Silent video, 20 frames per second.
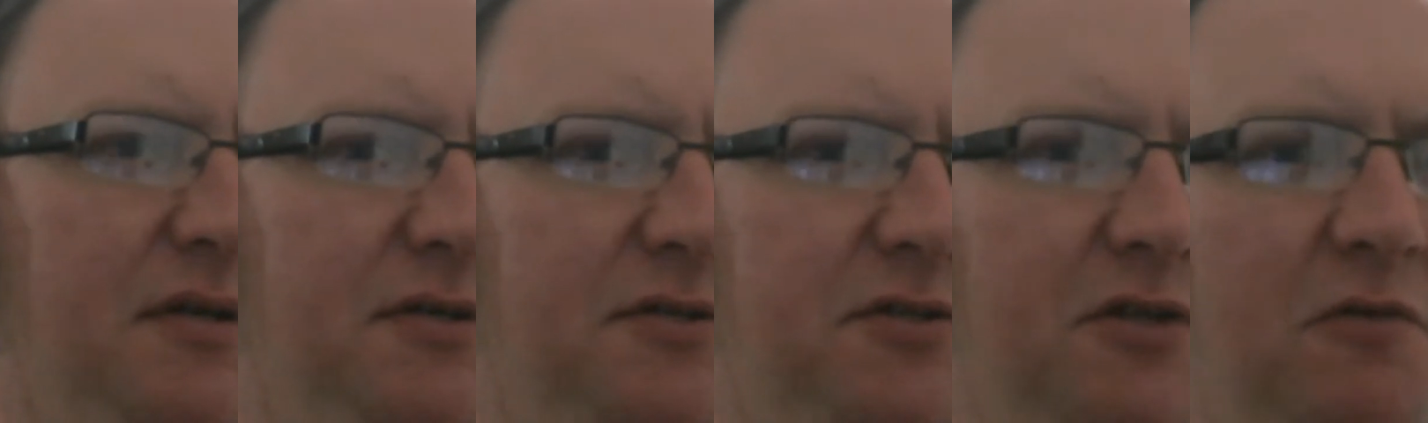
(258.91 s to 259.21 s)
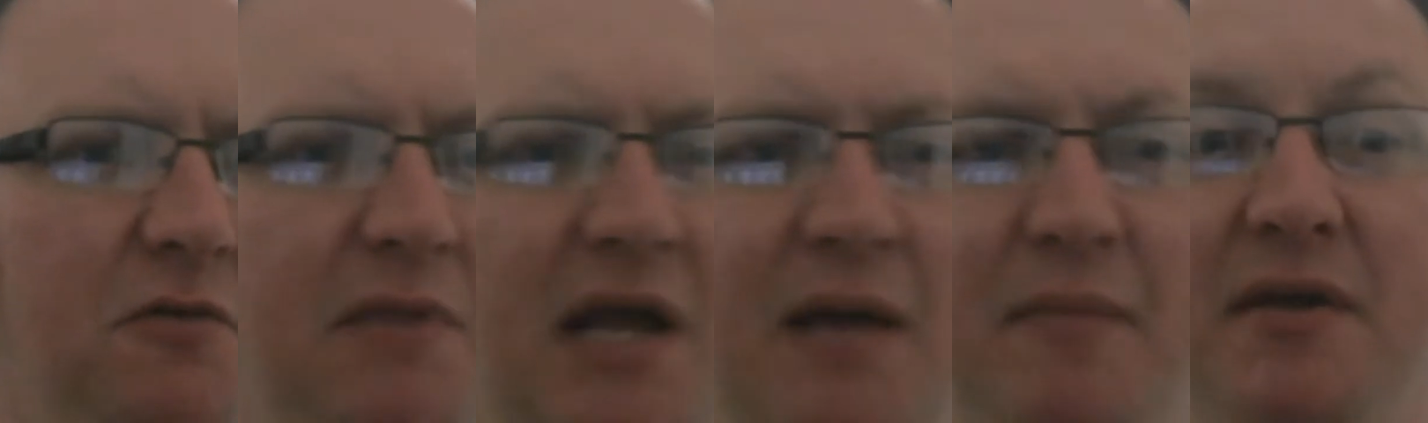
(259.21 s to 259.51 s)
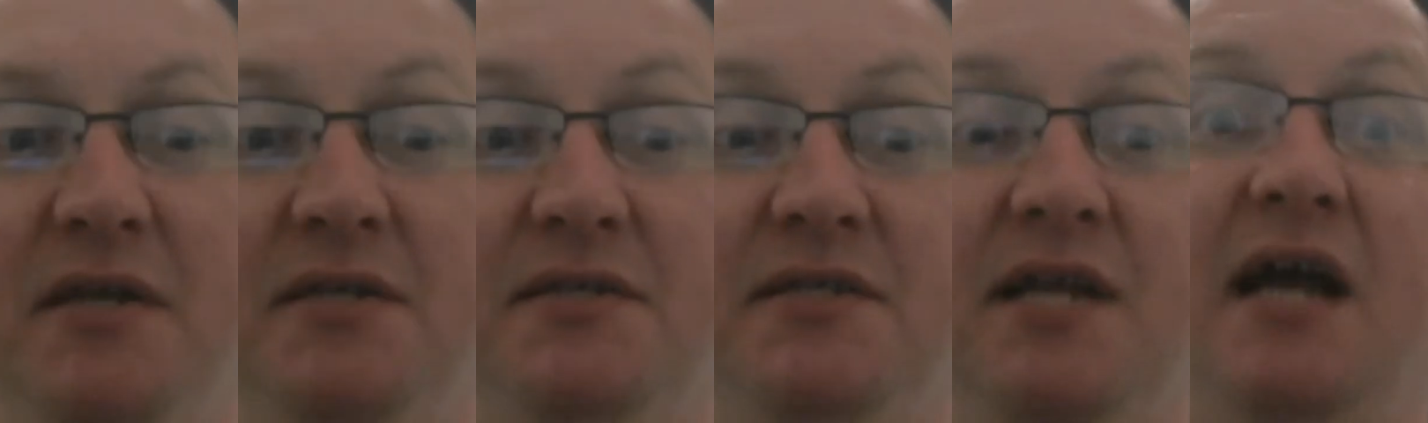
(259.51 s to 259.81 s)
So
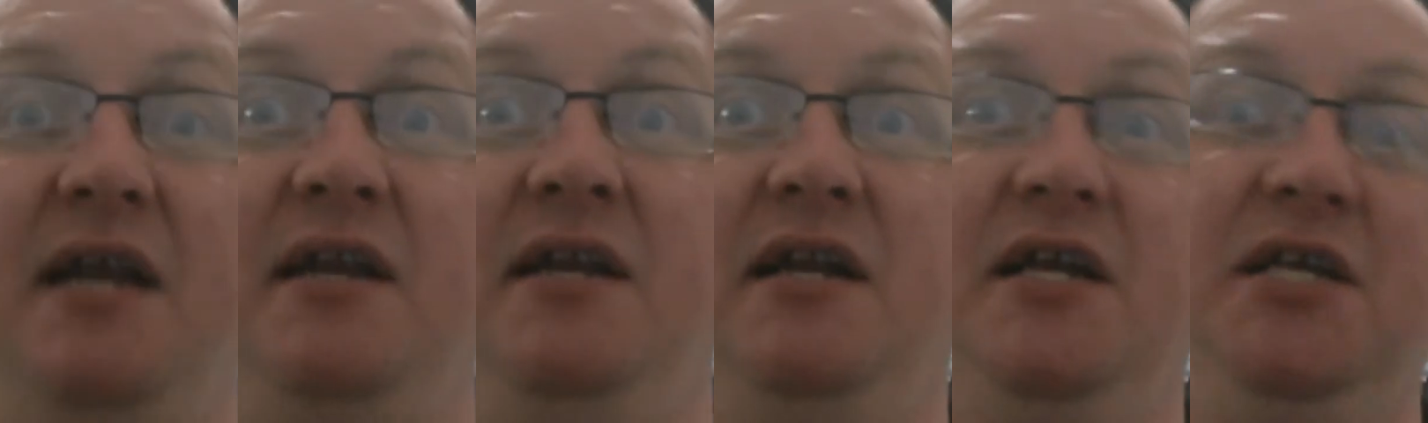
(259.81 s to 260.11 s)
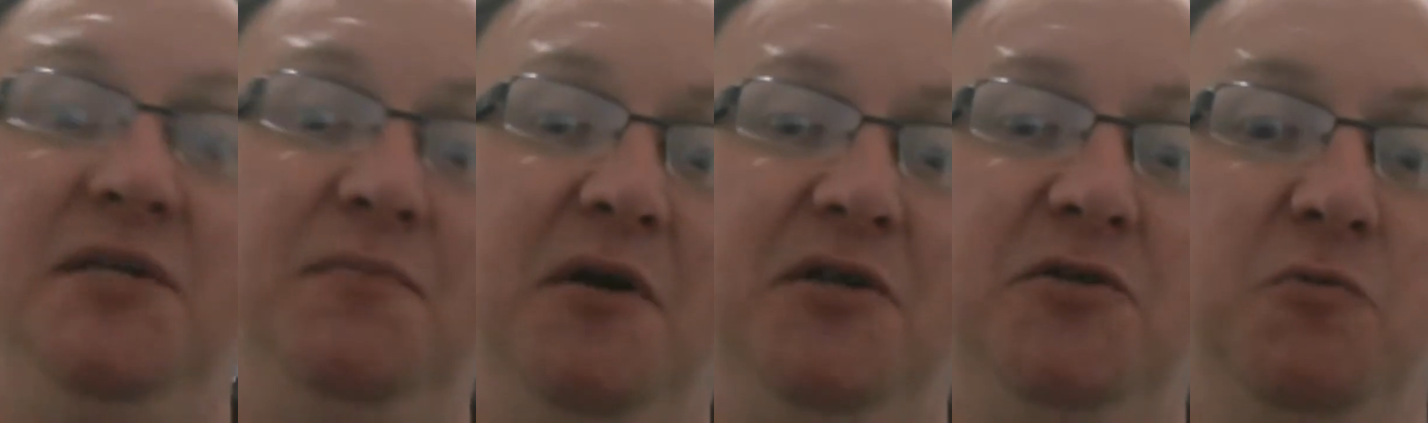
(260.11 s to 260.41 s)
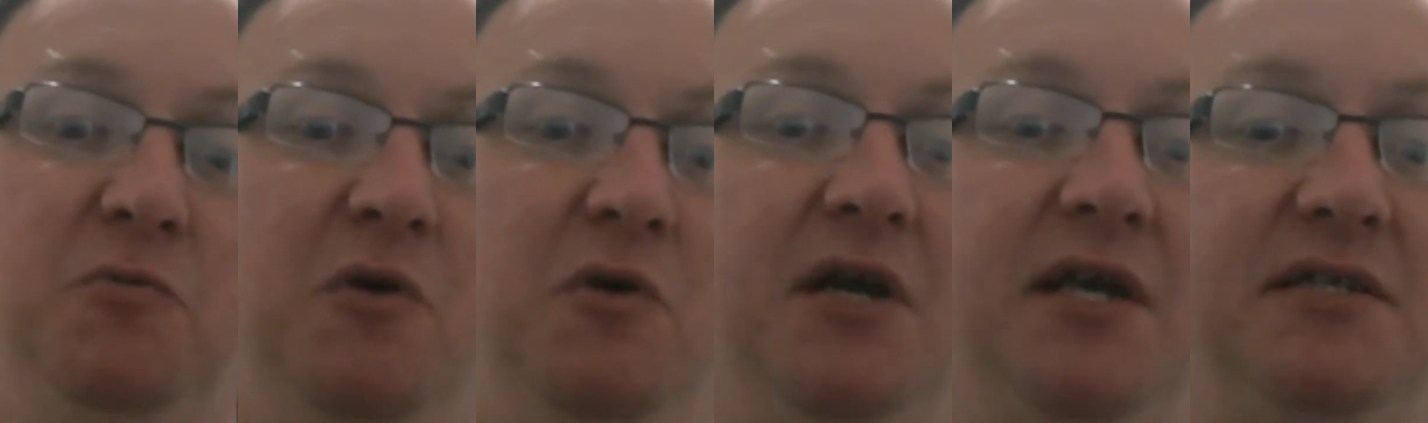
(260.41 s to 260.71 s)
maybe it's not nearly as
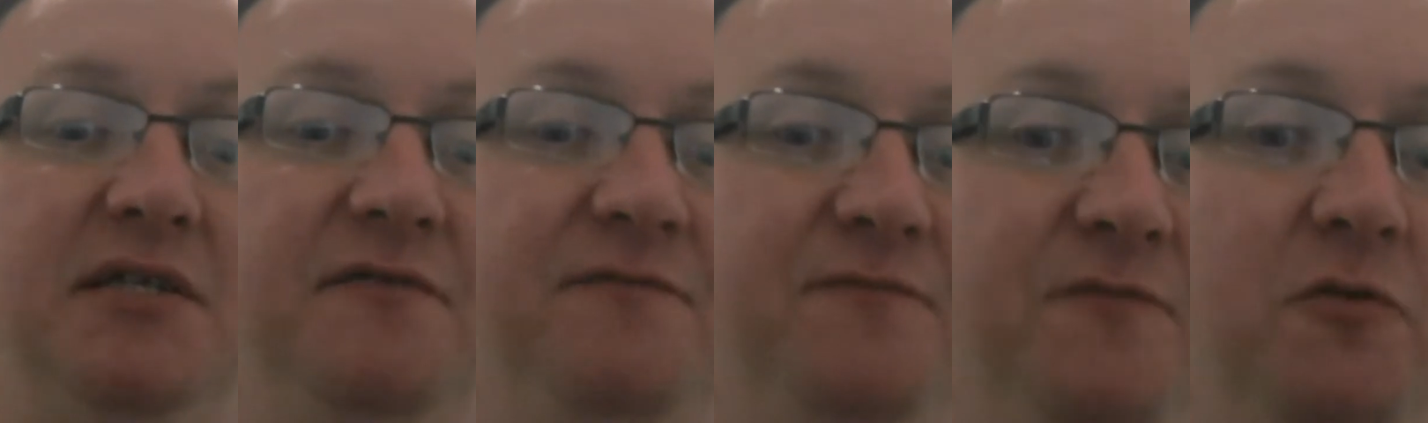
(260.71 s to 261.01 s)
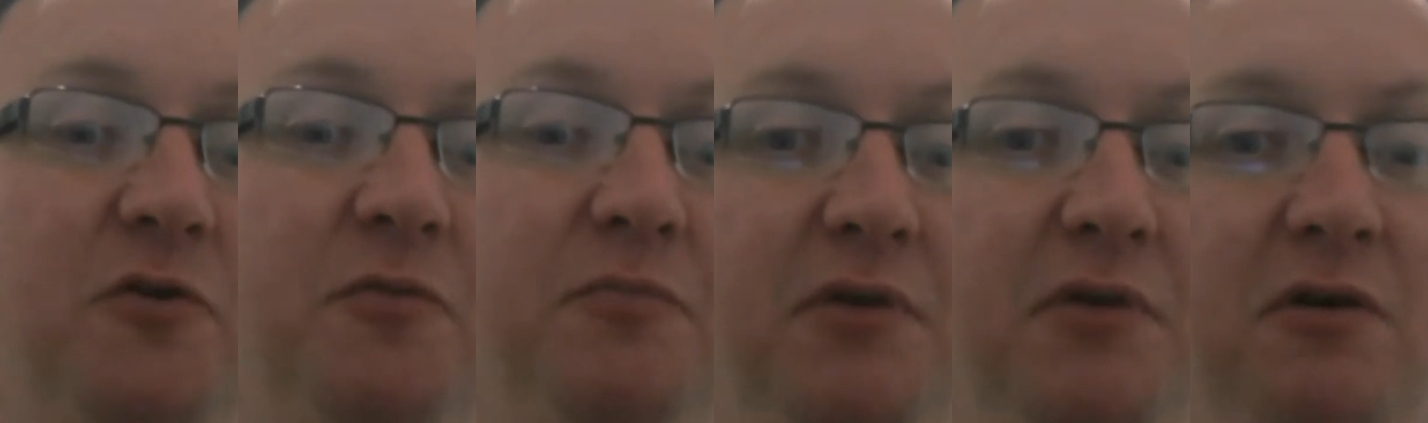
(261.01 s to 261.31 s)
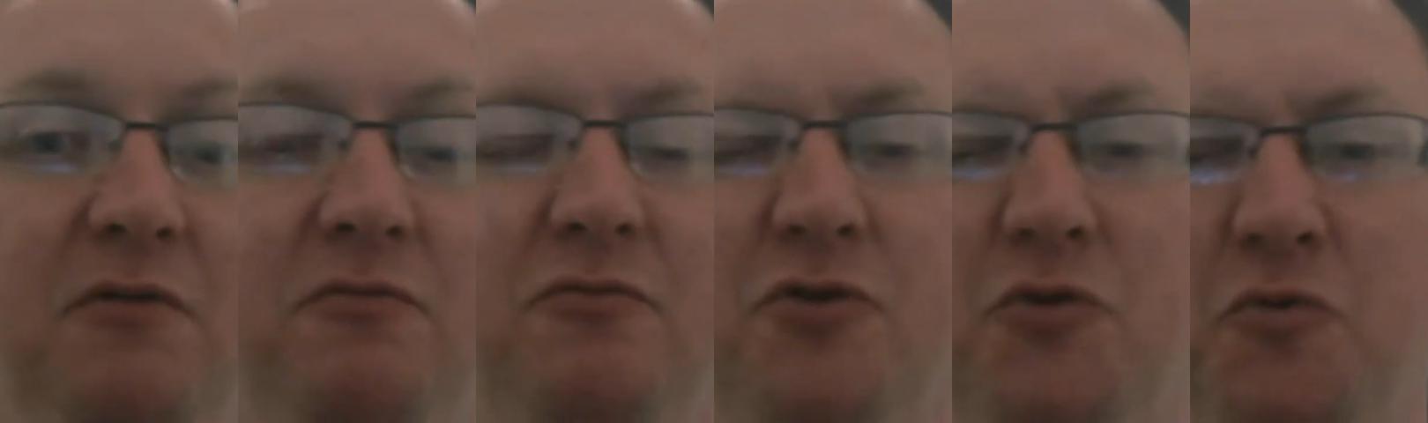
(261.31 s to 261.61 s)
much work as a full
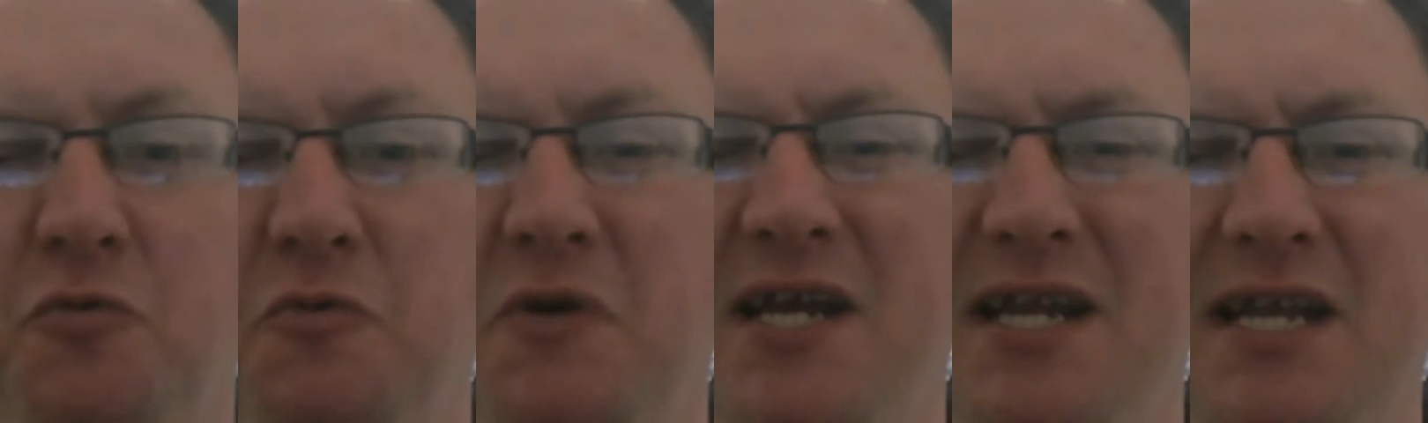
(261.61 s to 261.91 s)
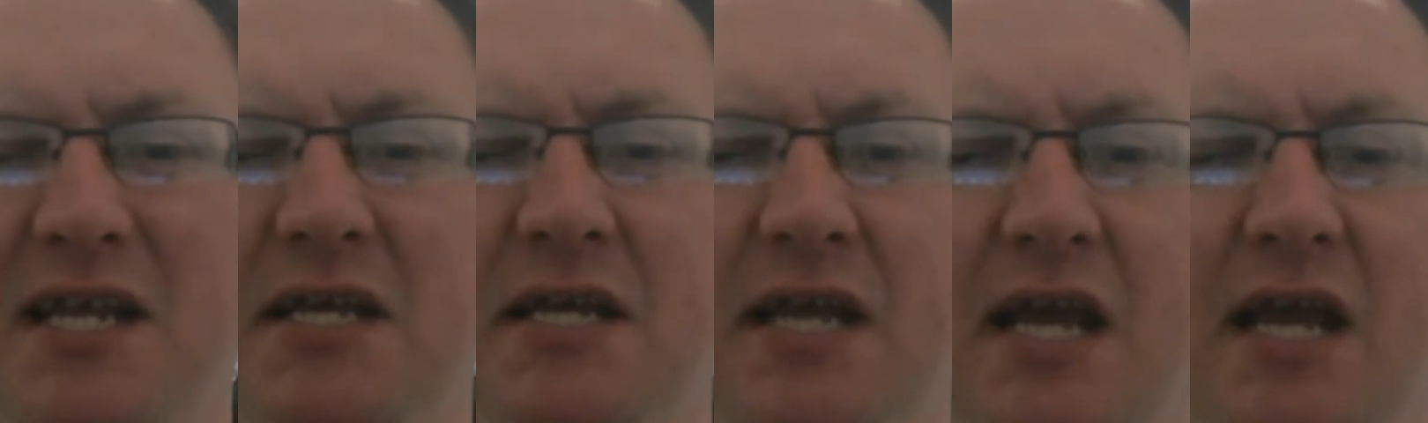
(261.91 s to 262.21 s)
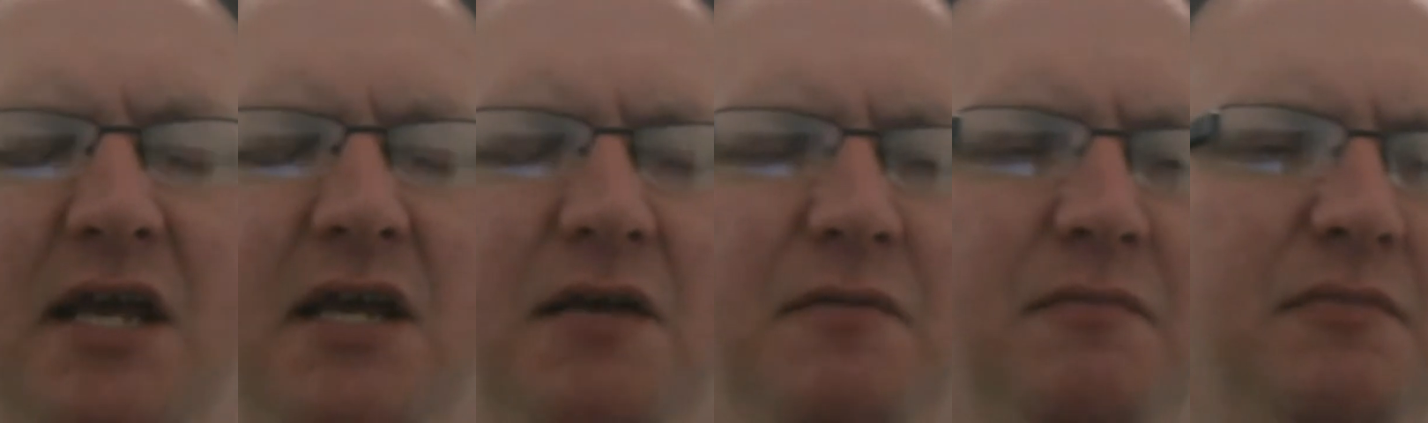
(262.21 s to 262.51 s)
blown 3D
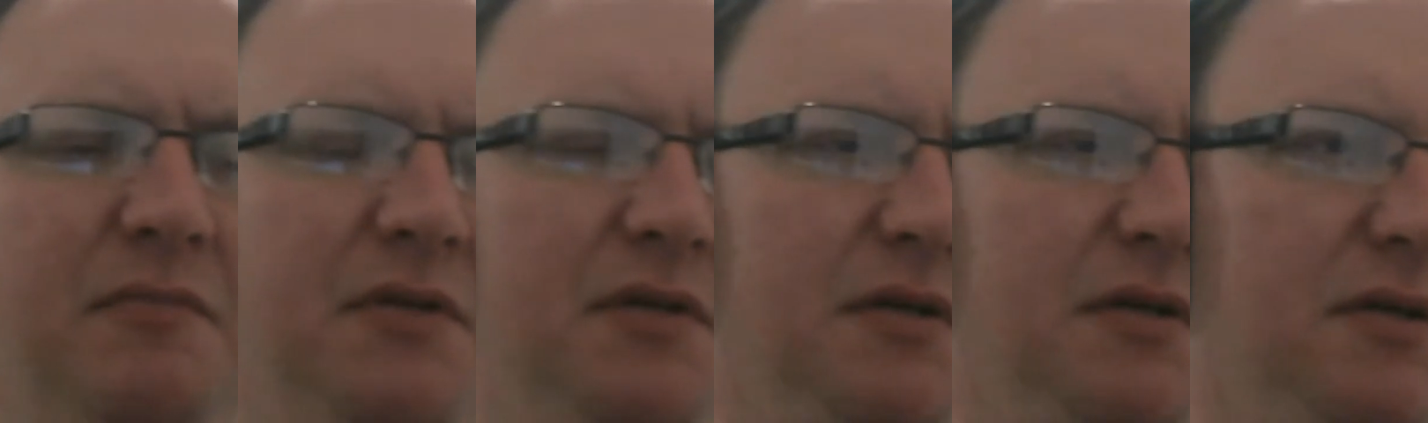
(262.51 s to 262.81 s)
game,